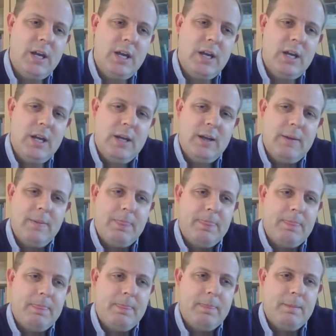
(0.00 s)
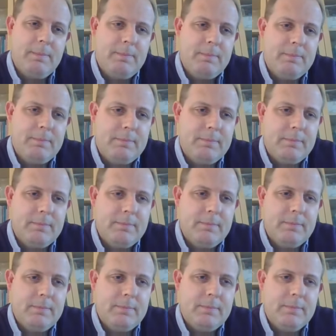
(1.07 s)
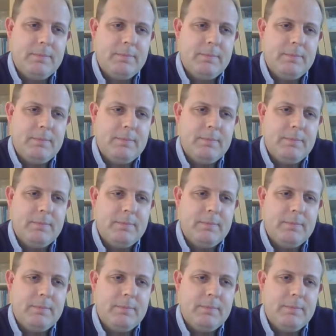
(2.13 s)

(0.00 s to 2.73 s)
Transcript: Nothing is said.